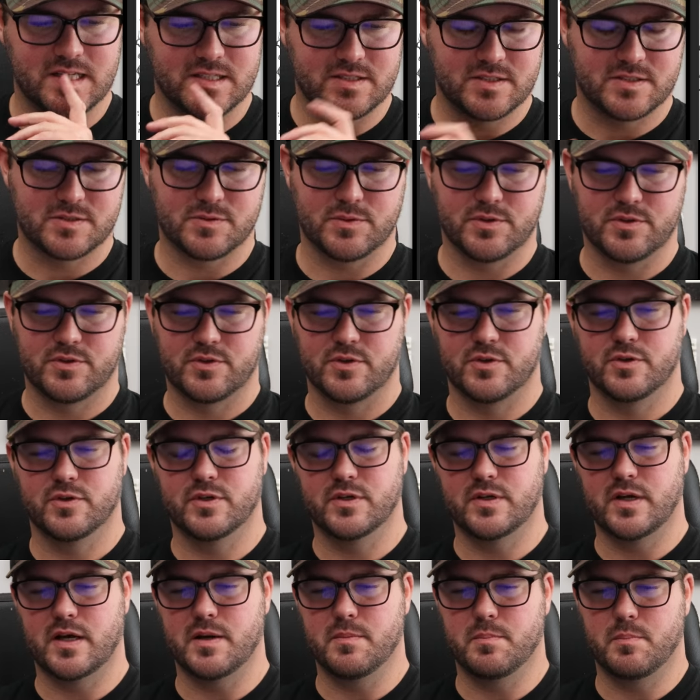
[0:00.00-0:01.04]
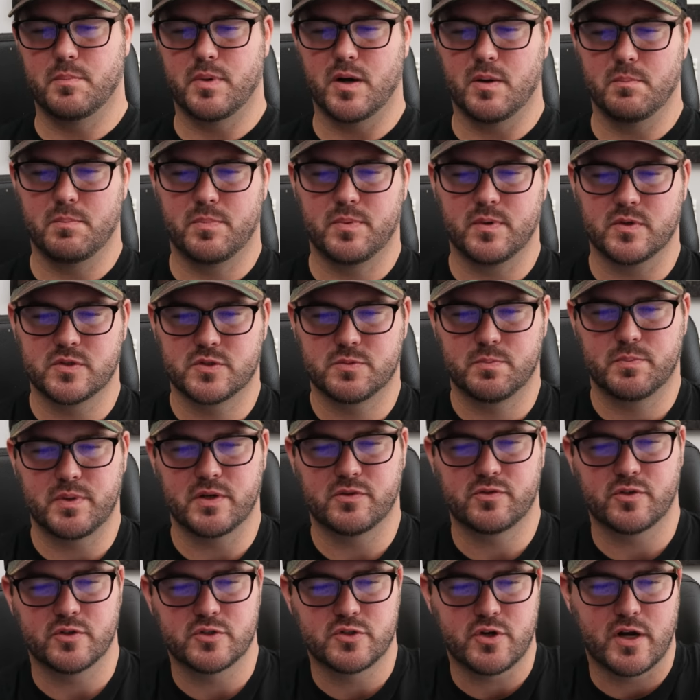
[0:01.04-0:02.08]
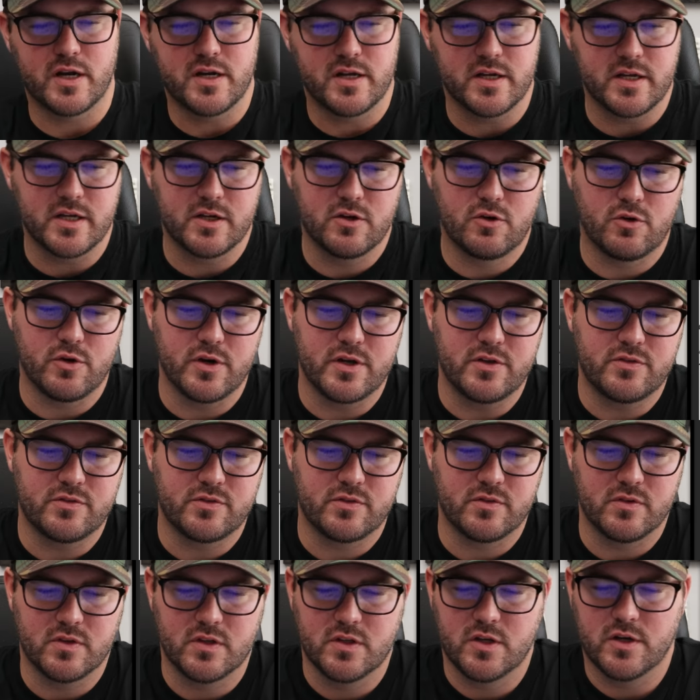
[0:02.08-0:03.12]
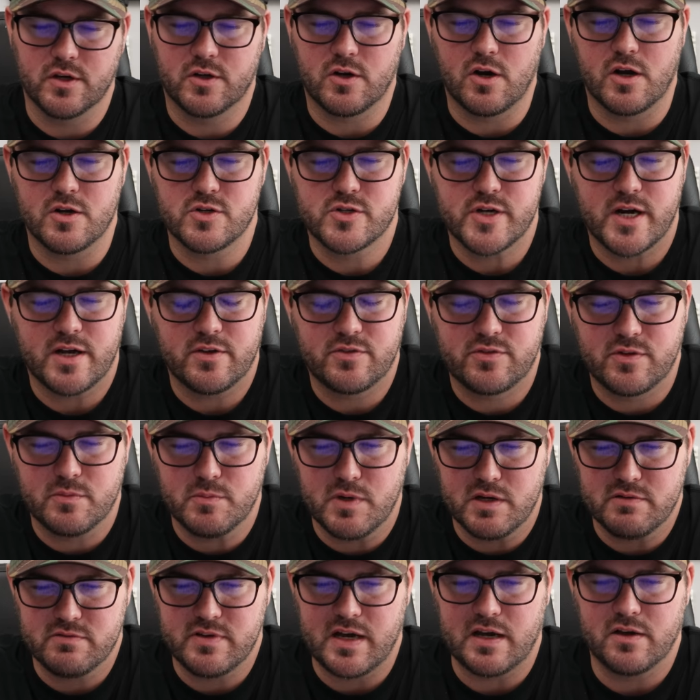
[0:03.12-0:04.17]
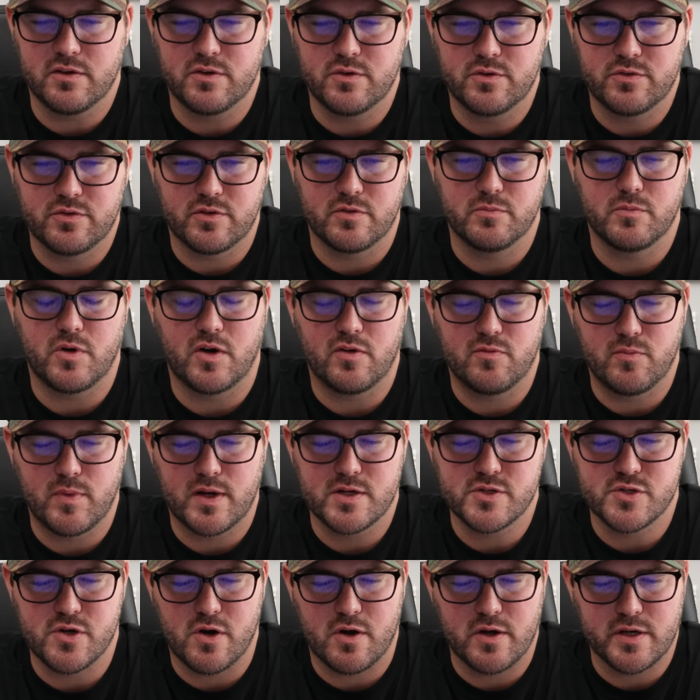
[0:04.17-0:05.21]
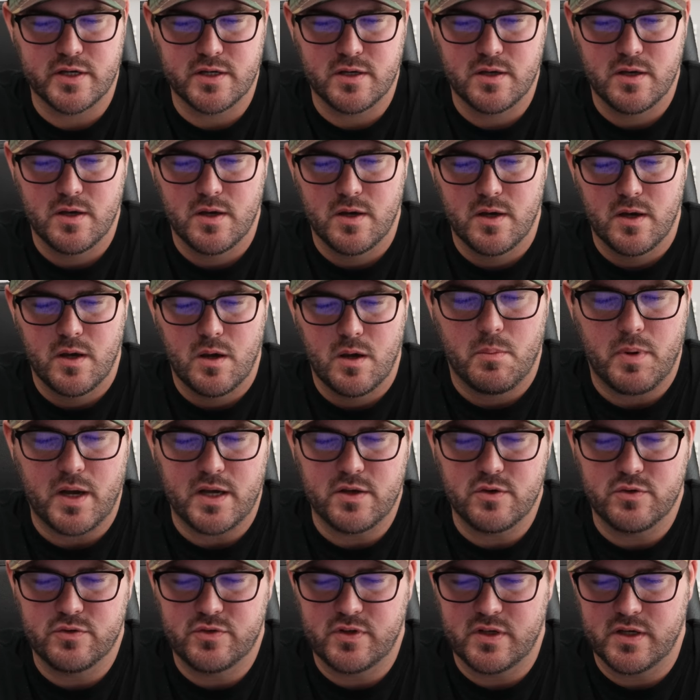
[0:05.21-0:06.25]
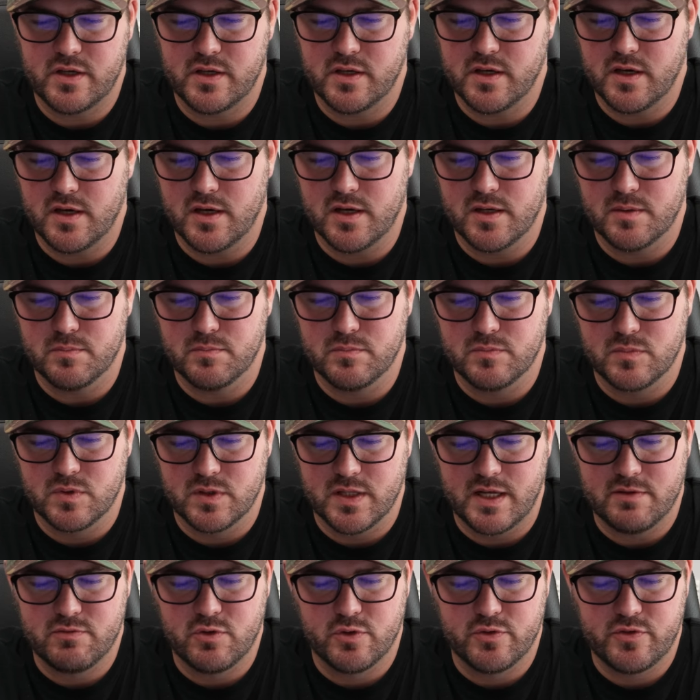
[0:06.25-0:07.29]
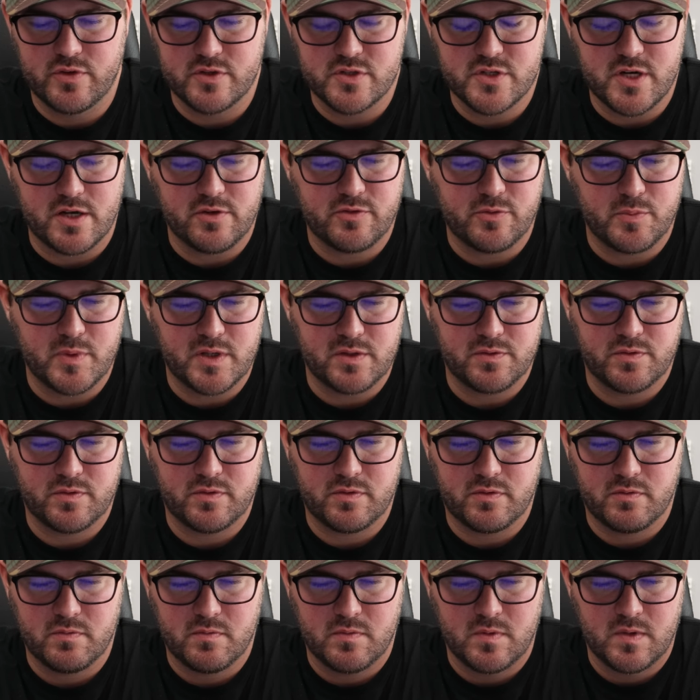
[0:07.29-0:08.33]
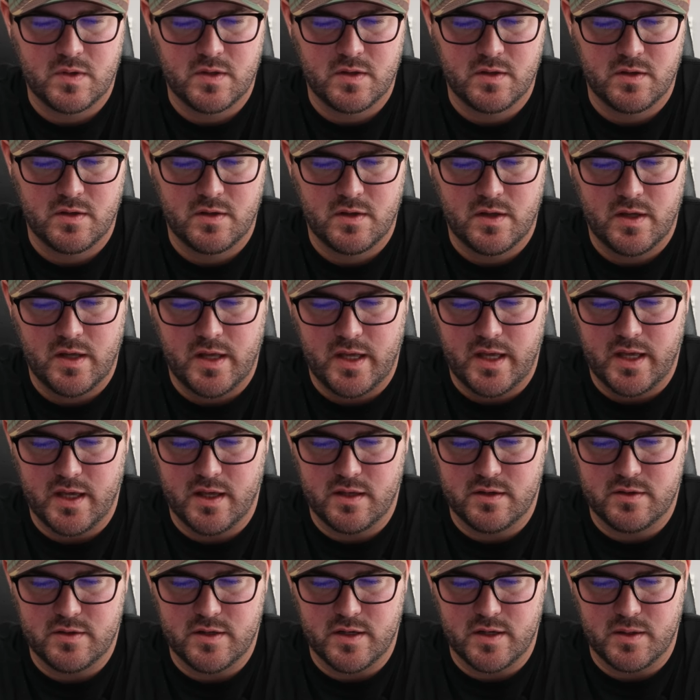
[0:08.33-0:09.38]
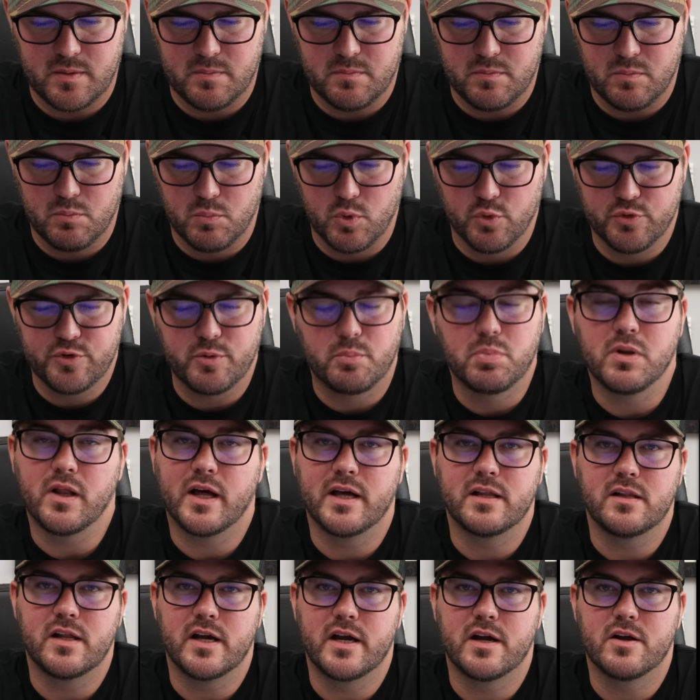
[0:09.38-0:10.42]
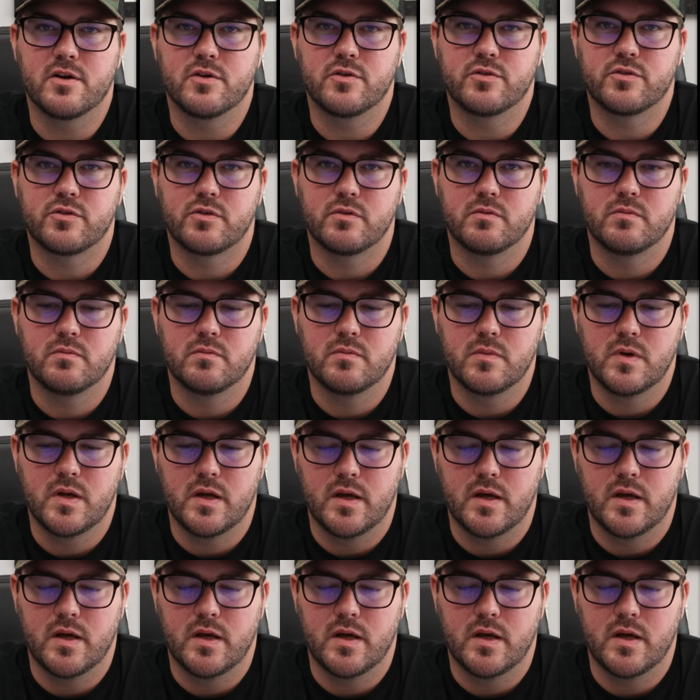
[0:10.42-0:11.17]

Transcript: I just went through and I bump, basically trying to increase the contrast in my values of my drawing by using um, levels adjustments and um, multiply layers.